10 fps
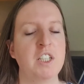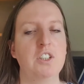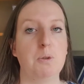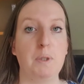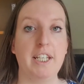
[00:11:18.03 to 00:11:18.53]

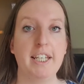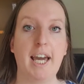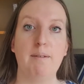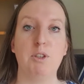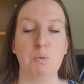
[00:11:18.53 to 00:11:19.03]
So when he
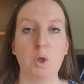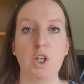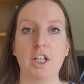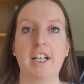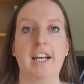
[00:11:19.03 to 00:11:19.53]
came to
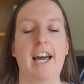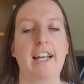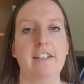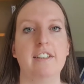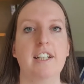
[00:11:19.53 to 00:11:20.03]
work,
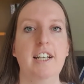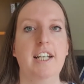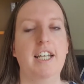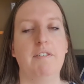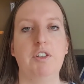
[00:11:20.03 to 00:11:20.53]
and
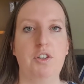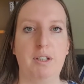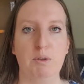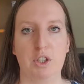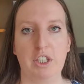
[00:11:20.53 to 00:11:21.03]
even though he
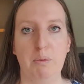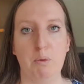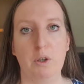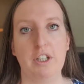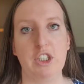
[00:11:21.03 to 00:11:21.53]
was only
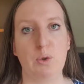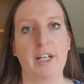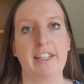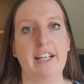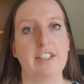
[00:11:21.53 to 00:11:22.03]
earning
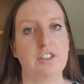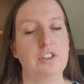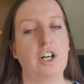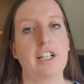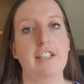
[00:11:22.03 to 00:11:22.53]

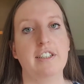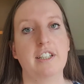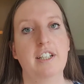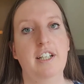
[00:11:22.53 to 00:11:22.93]
$20,000